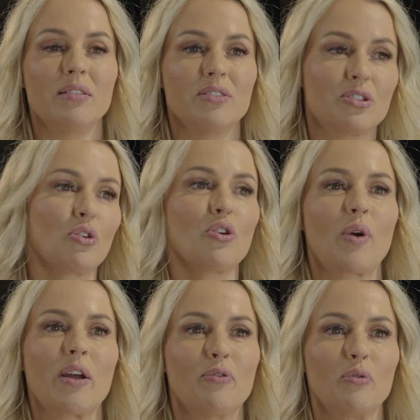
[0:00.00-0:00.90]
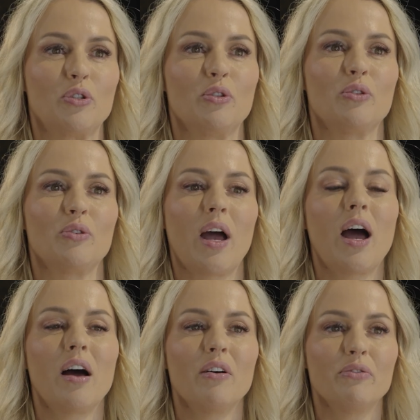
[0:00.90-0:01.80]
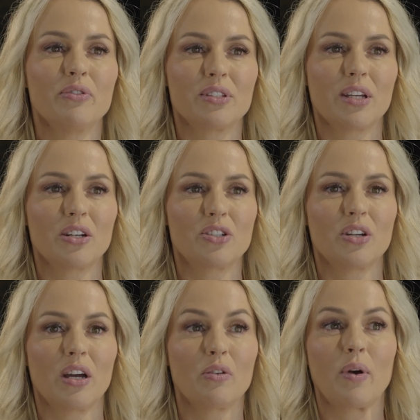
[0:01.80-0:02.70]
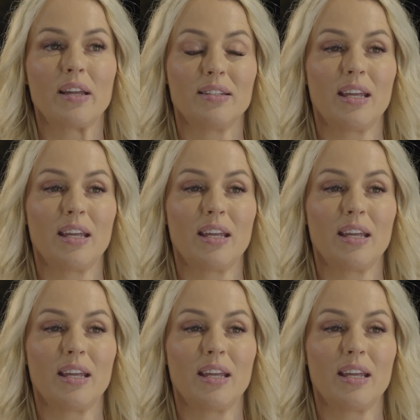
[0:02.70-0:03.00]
so grateful to have such a great